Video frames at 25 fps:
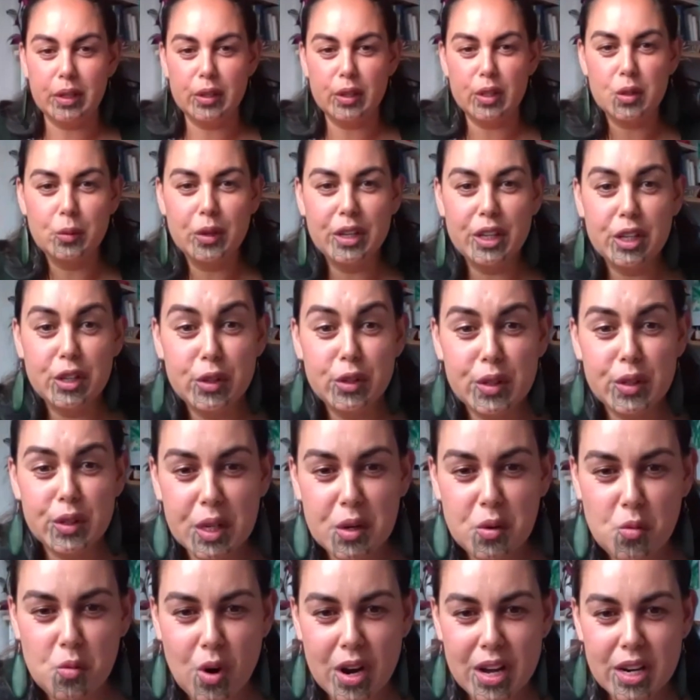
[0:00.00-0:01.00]
because we're
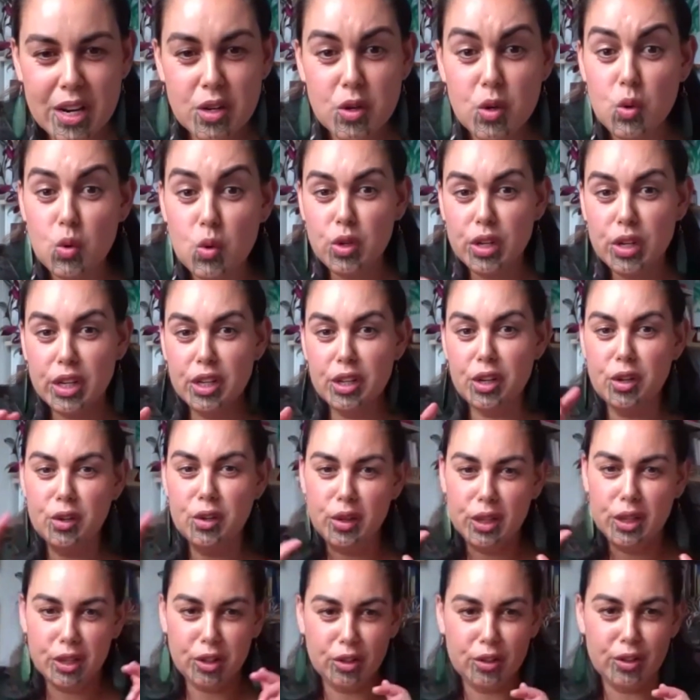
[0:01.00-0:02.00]
using one audio
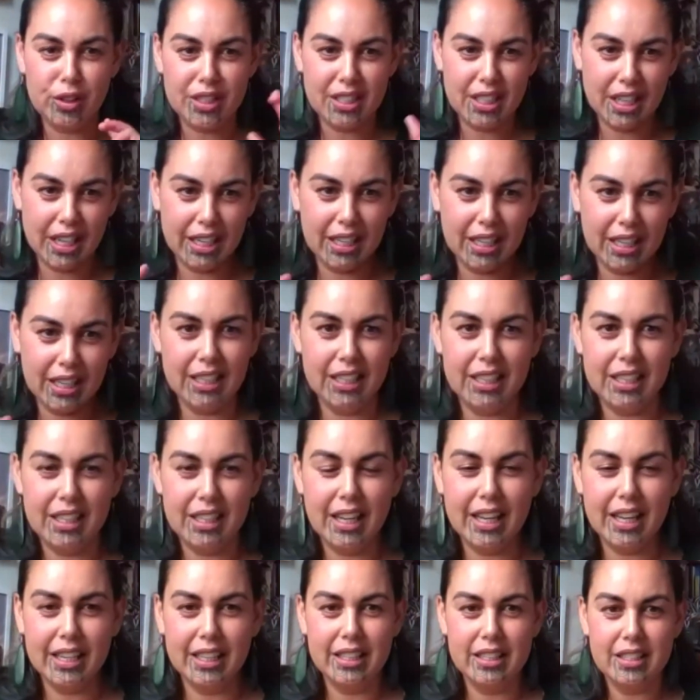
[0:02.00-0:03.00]
across Haley and
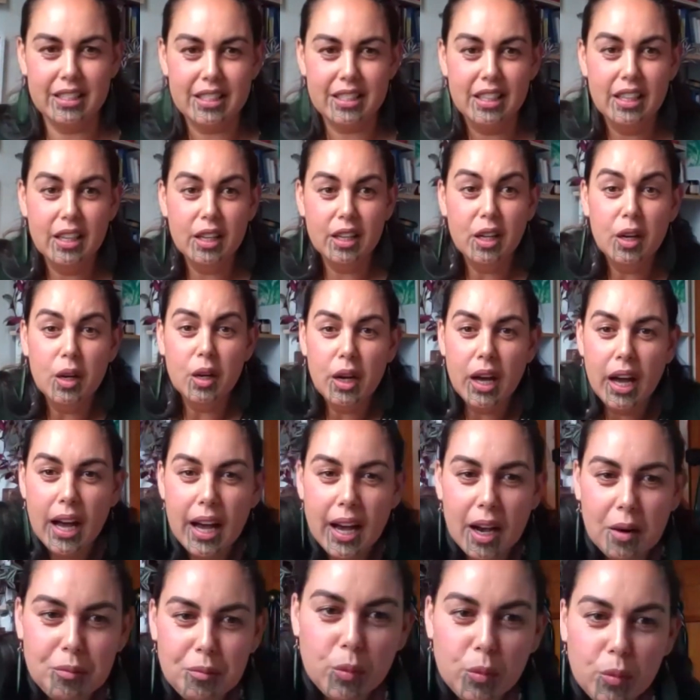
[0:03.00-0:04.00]
Hannah's,
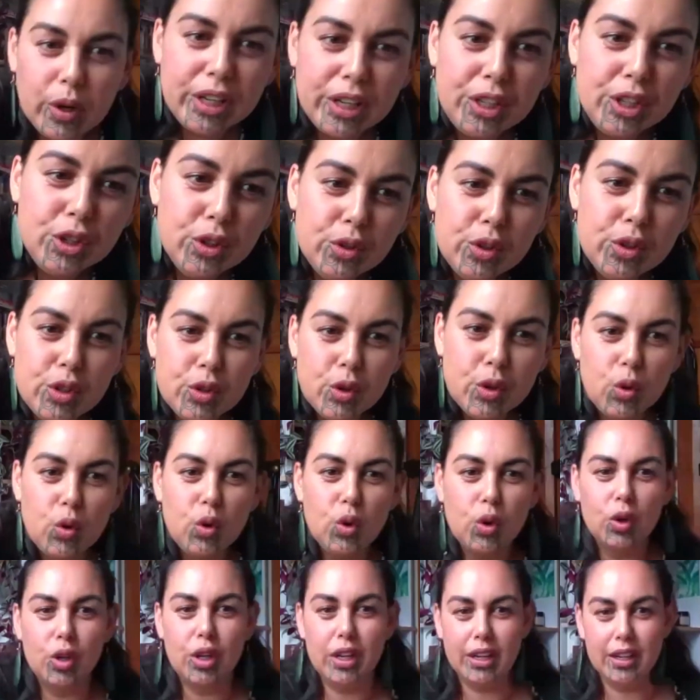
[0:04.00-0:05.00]
um, when you
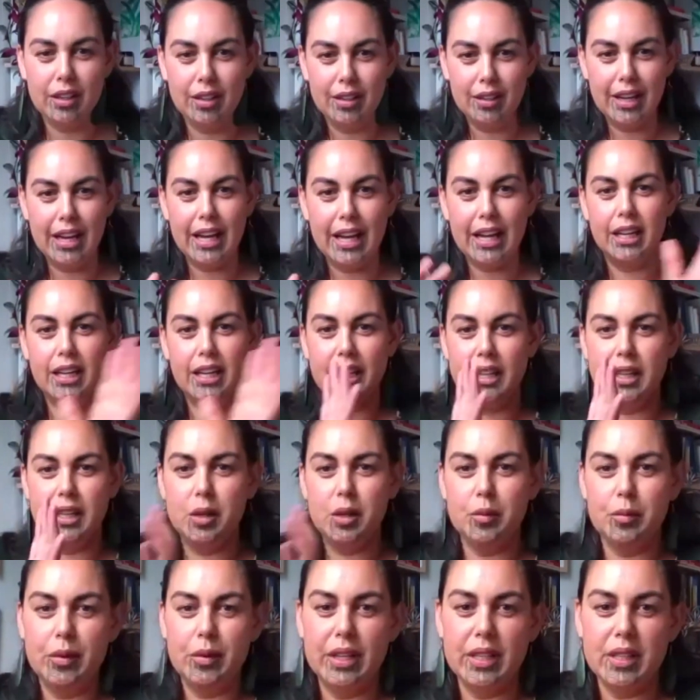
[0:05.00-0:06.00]
talk, Hannah,
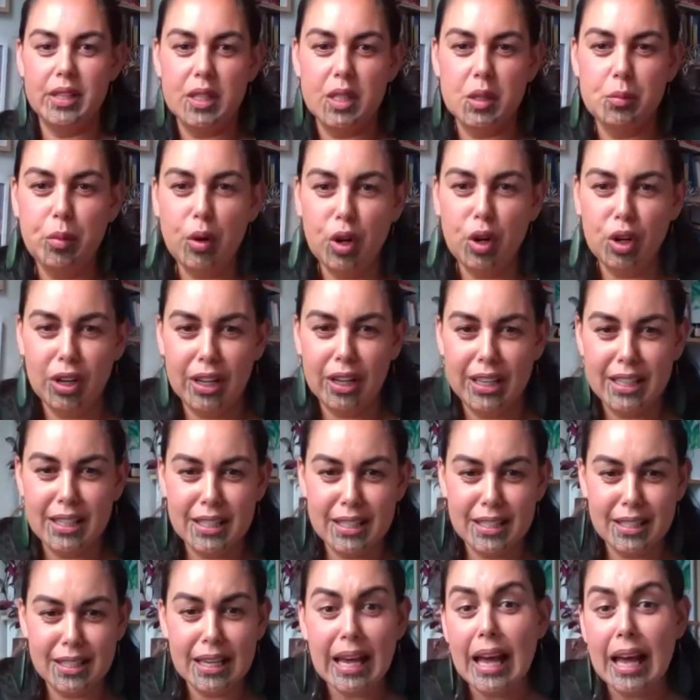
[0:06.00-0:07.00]
it, it
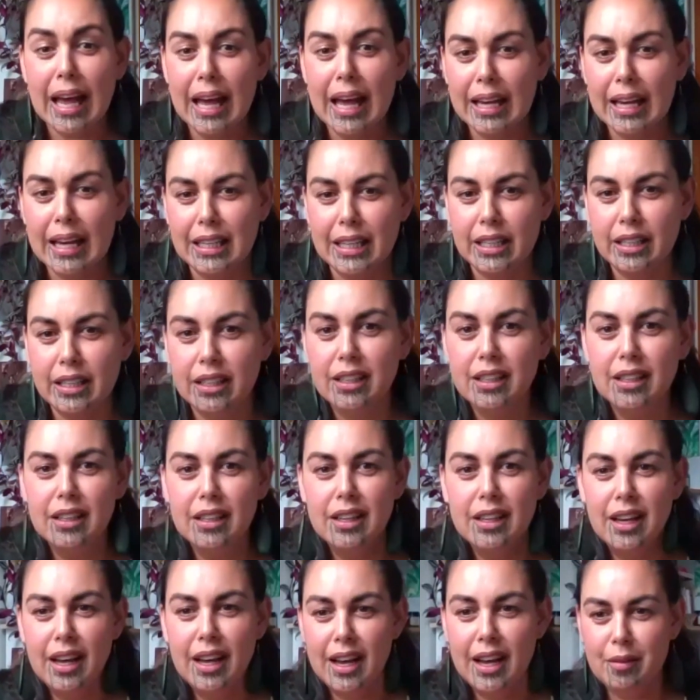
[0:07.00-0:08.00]
spotlights Haley. Okay.
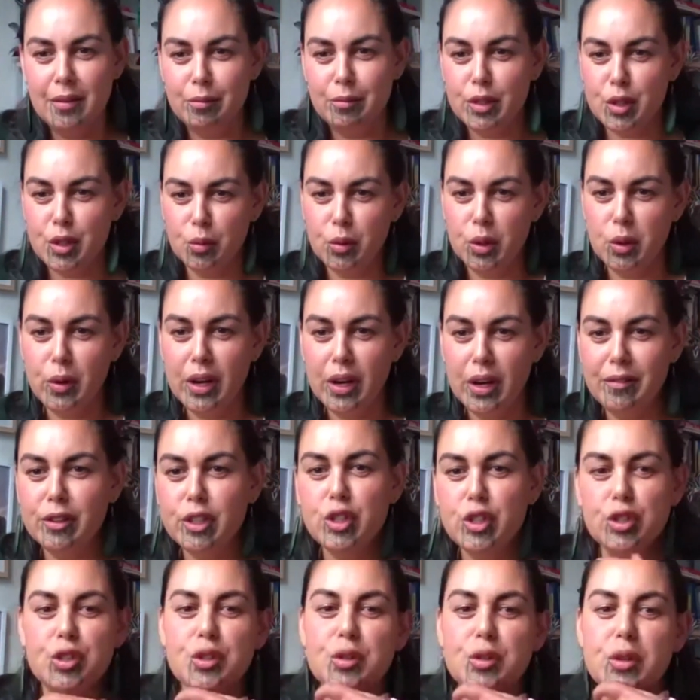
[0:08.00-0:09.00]
Um, so we'll have a
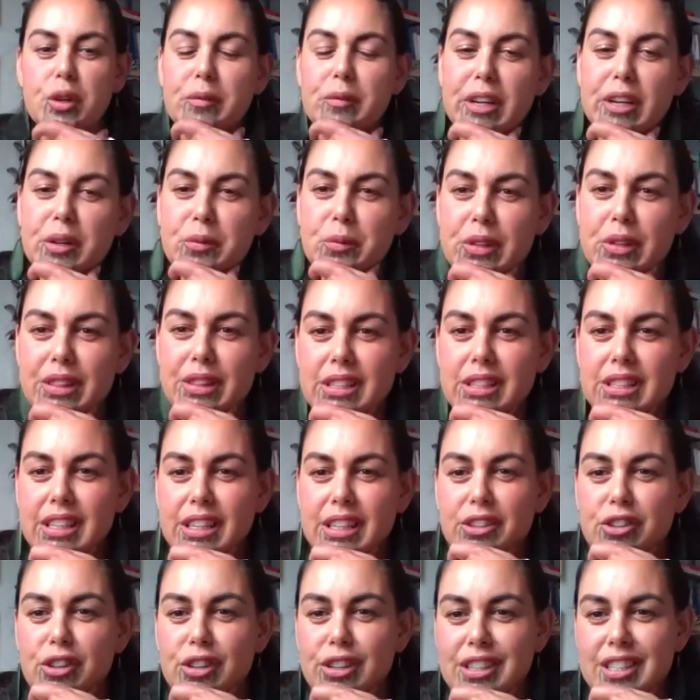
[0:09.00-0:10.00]
tutu around with the
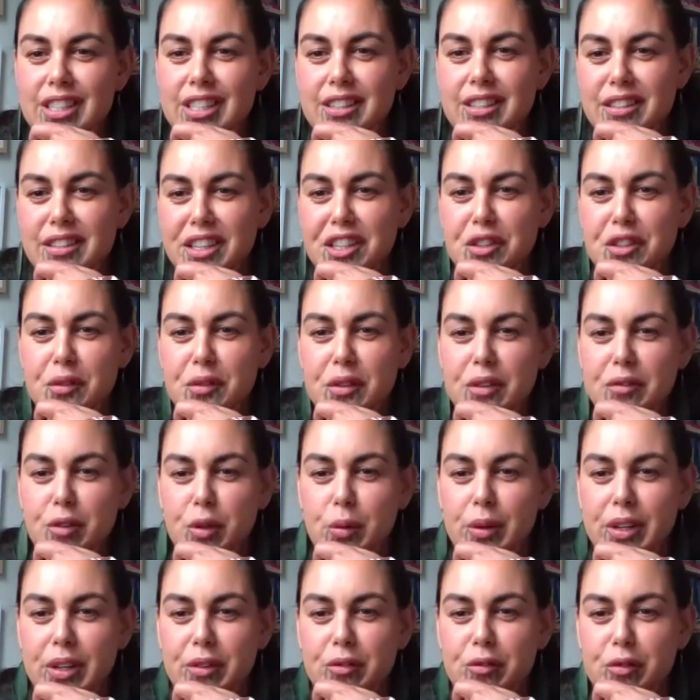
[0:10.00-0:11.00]
technology. Thank you
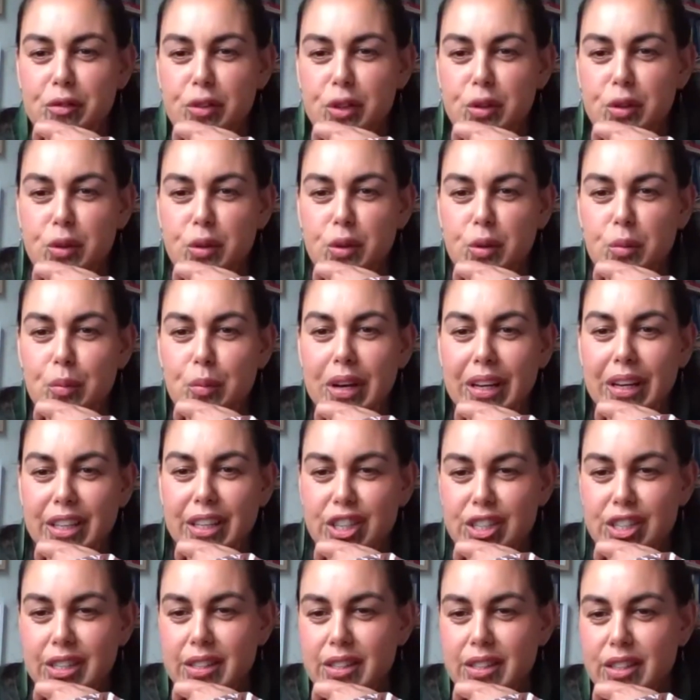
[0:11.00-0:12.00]
everyone for your
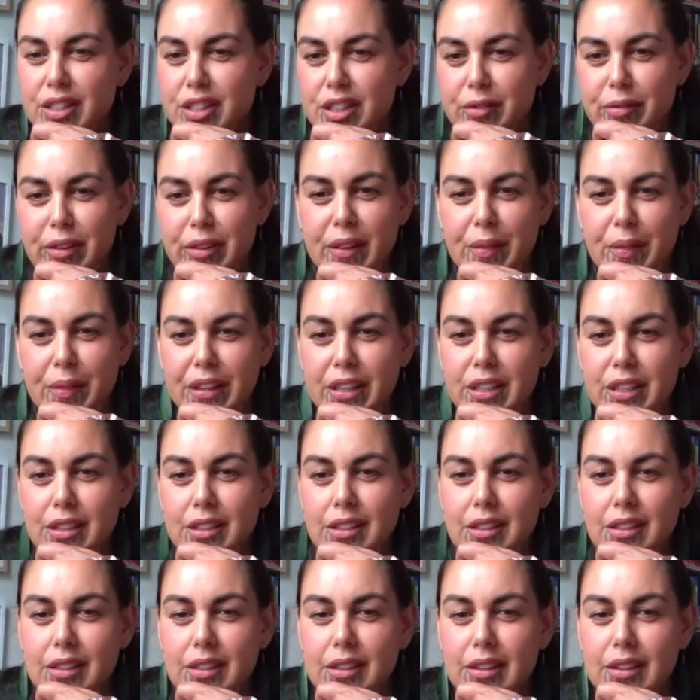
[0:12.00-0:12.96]
patience around the